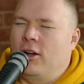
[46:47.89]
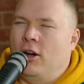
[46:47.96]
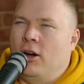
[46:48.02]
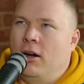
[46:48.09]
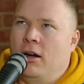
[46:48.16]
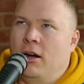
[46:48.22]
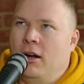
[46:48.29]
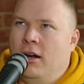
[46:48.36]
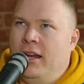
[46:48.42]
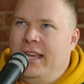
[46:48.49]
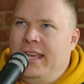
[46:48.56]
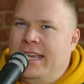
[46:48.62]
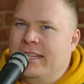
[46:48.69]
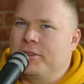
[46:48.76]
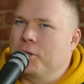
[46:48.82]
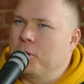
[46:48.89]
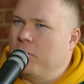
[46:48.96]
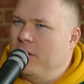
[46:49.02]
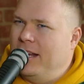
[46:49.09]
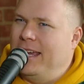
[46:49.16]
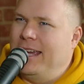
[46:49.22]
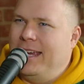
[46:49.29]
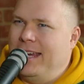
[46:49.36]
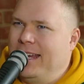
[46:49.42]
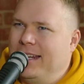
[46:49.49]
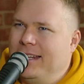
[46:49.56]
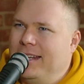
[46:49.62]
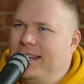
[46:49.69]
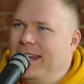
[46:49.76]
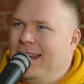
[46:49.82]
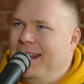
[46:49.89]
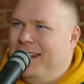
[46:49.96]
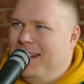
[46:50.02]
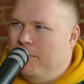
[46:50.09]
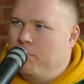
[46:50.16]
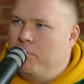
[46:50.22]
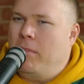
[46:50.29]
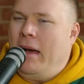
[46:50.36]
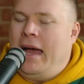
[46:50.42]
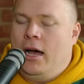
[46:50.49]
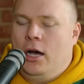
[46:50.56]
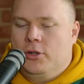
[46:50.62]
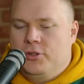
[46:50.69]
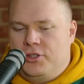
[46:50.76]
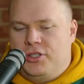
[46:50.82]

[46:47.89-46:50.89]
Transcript: car hit the grenade. Bounced